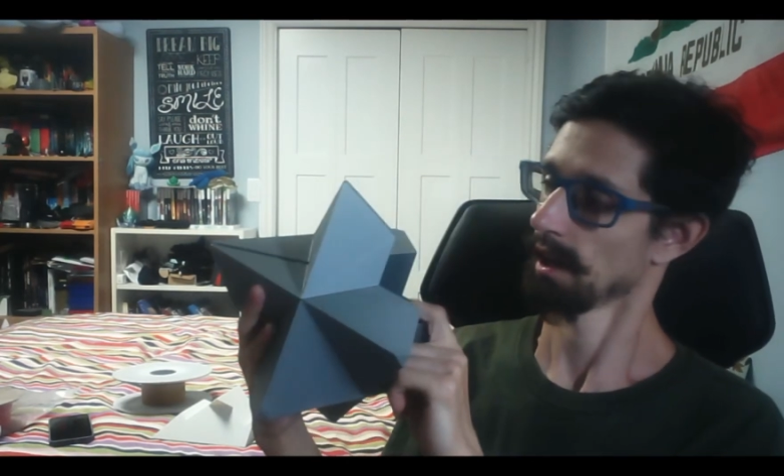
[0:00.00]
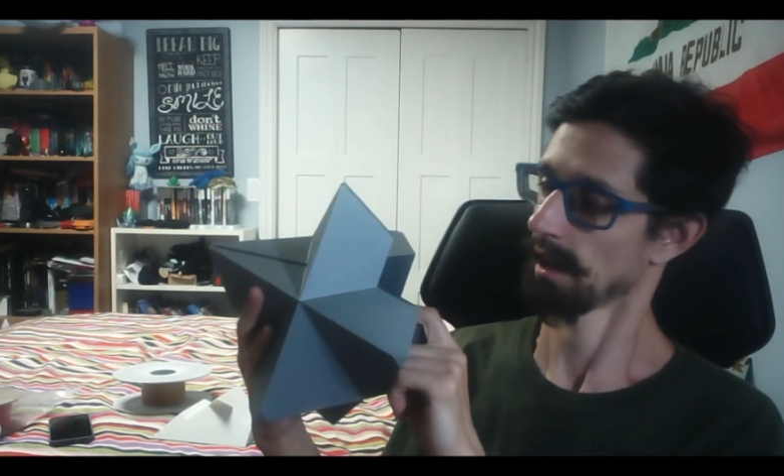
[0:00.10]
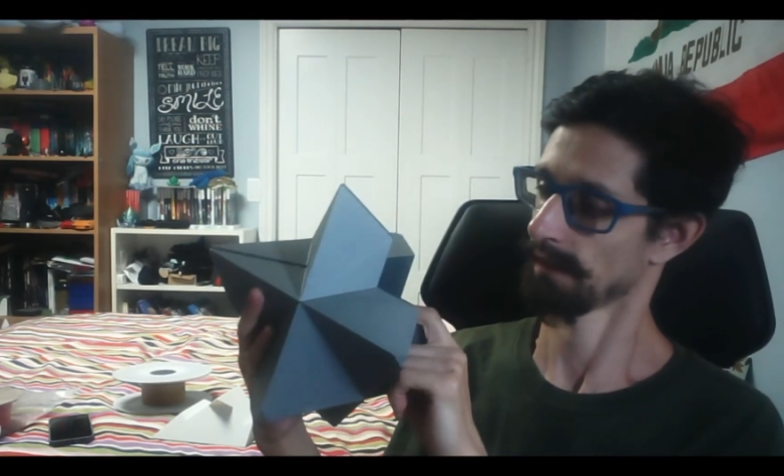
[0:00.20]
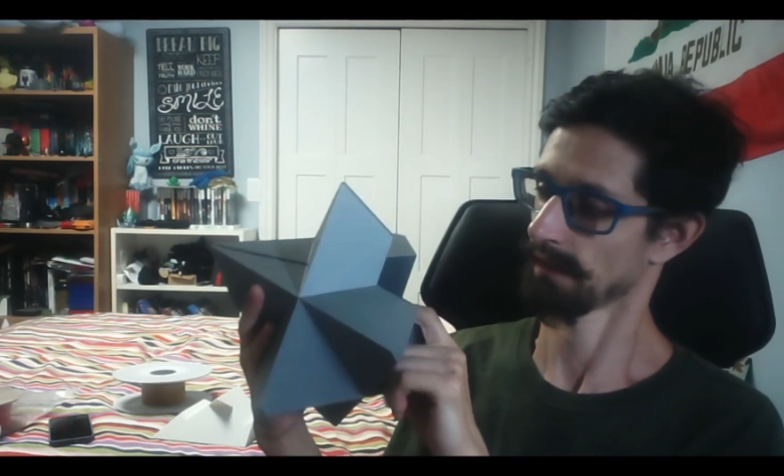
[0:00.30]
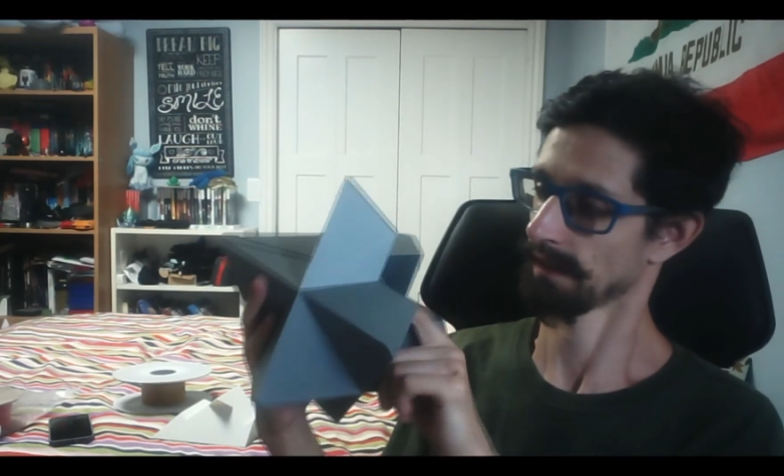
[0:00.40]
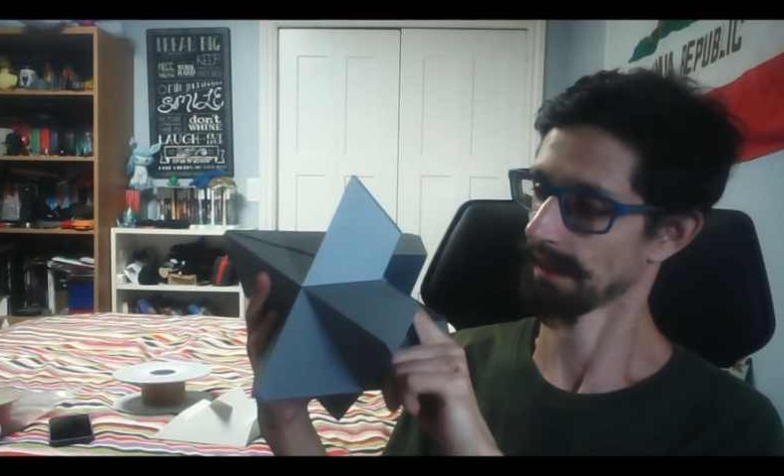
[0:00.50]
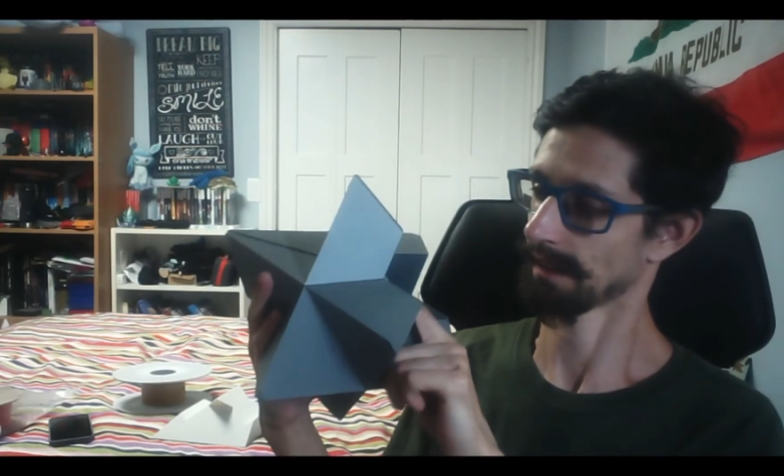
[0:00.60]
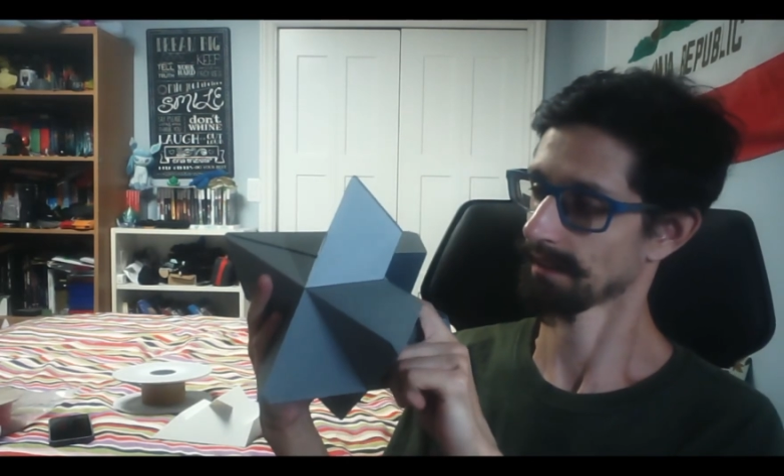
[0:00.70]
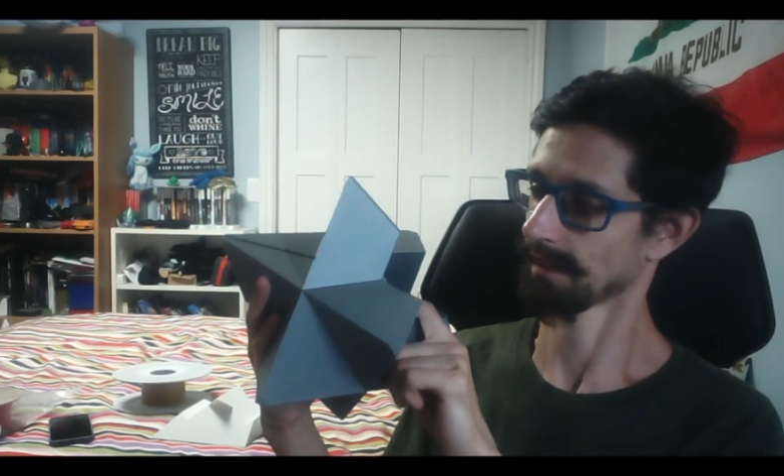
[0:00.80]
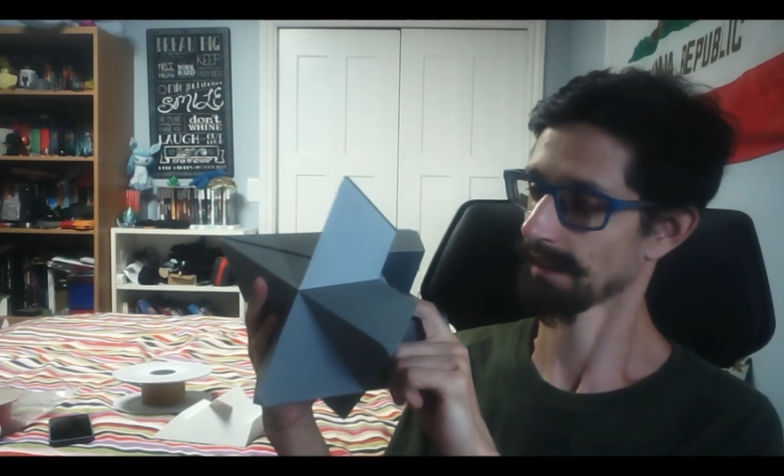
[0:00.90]
And then the
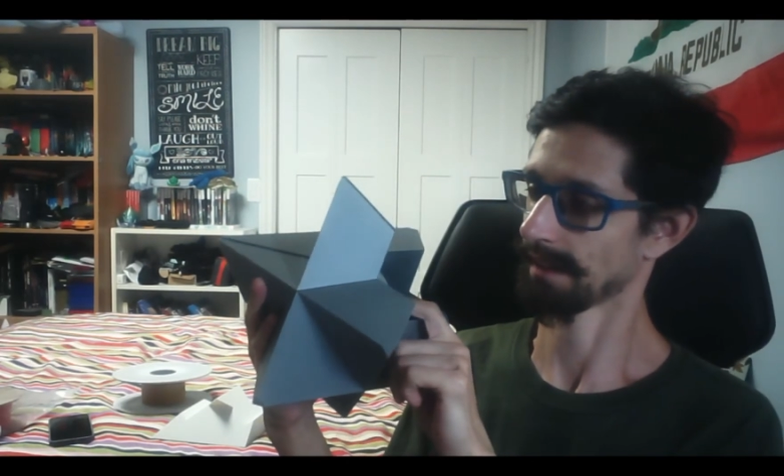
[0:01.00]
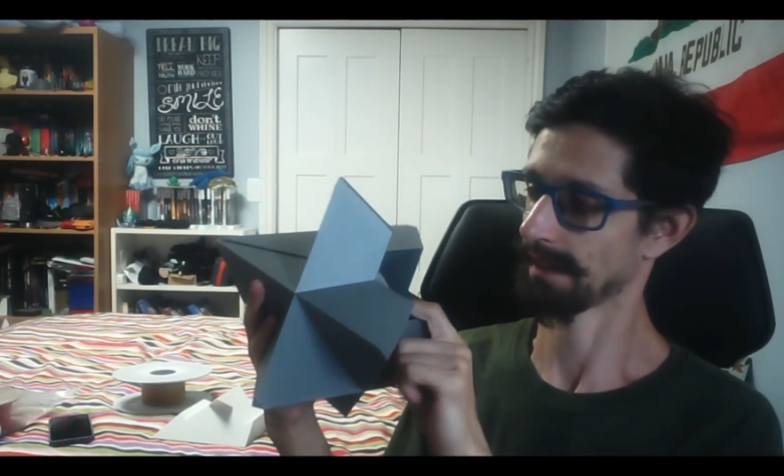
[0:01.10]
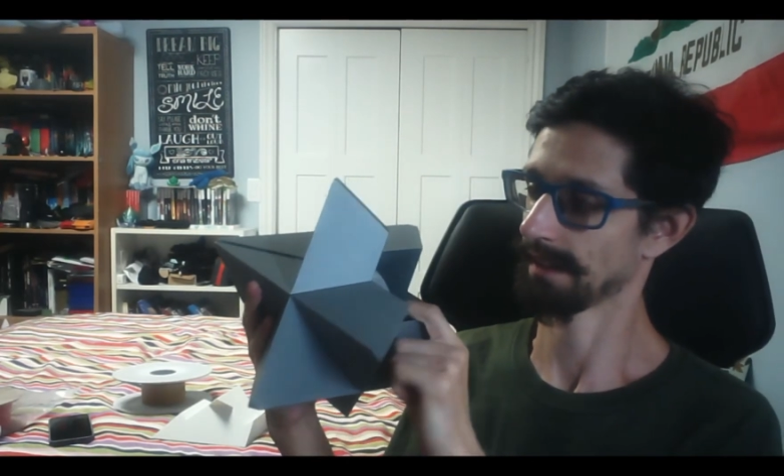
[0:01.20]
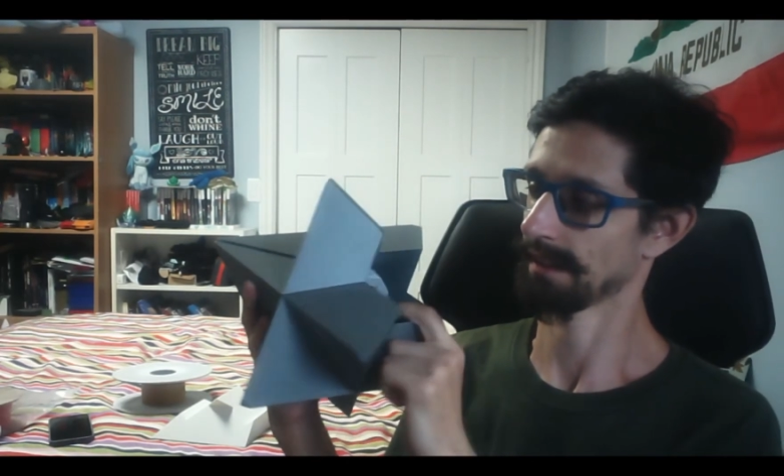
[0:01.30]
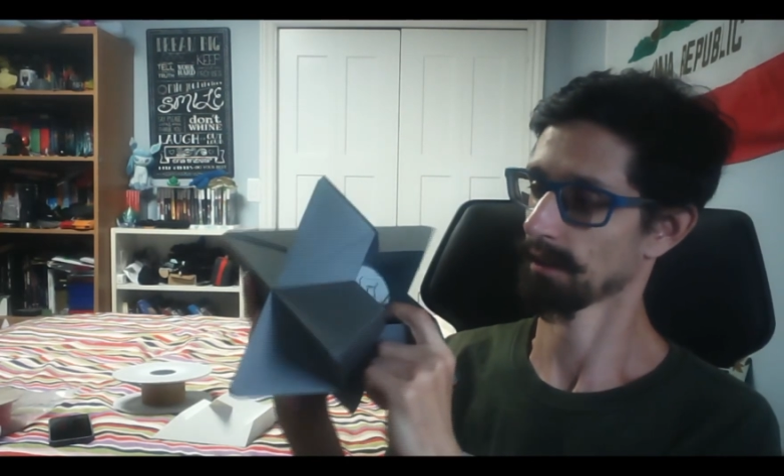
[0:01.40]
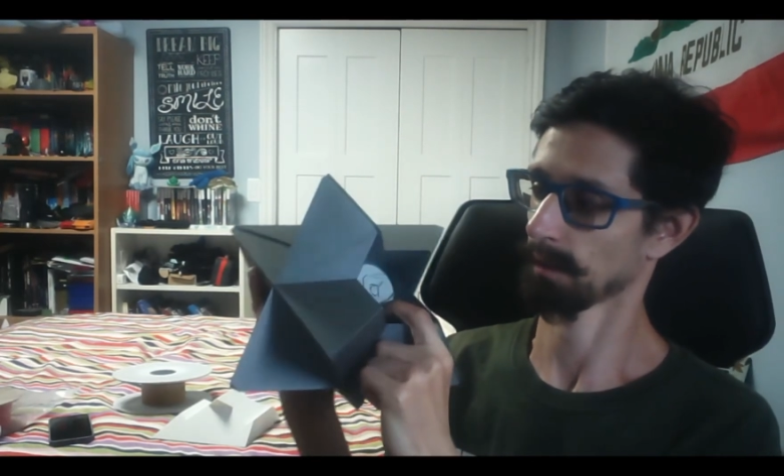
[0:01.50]
inside here,